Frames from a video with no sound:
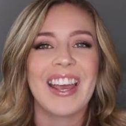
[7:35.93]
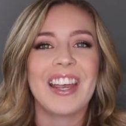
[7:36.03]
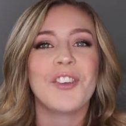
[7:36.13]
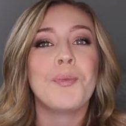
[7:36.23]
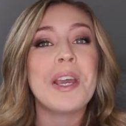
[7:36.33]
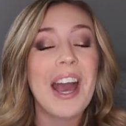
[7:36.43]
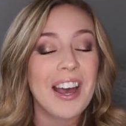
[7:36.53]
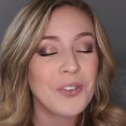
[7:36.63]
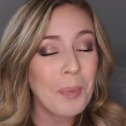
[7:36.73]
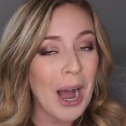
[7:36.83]
is
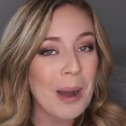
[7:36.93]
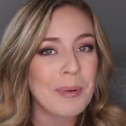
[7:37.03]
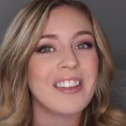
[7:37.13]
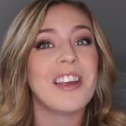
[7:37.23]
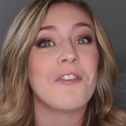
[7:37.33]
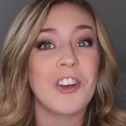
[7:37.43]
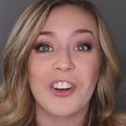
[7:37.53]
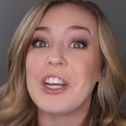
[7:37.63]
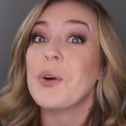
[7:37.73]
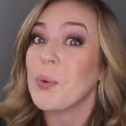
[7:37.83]
because Pop is a
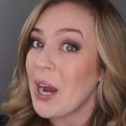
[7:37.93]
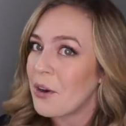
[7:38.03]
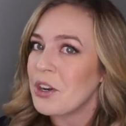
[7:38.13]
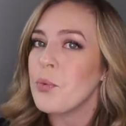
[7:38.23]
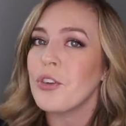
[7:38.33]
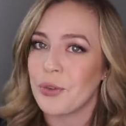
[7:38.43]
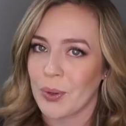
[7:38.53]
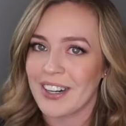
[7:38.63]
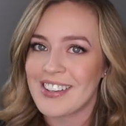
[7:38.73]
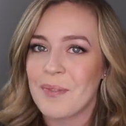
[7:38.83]
very crowded
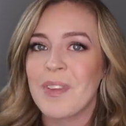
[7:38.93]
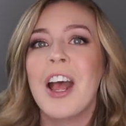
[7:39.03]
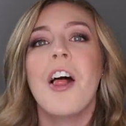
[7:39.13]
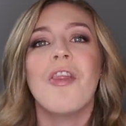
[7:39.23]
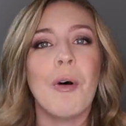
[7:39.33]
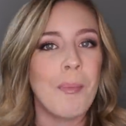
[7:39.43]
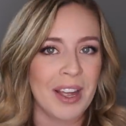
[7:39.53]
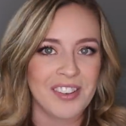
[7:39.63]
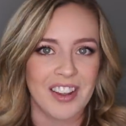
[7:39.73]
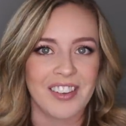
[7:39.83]
resort, the
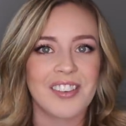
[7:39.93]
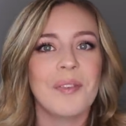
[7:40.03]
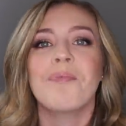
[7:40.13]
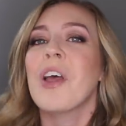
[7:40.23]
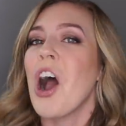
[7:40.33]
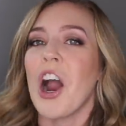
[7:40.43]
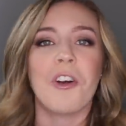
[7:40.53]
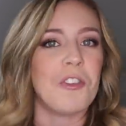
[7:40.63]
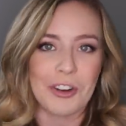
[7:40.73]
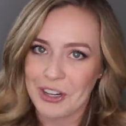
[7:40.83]
buses
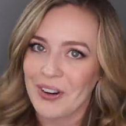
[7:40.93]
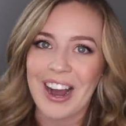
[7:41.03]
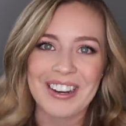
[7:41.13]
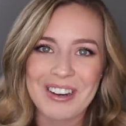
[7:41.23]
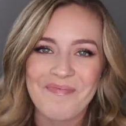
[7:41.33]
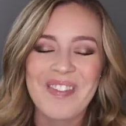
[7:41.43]
are very crowded.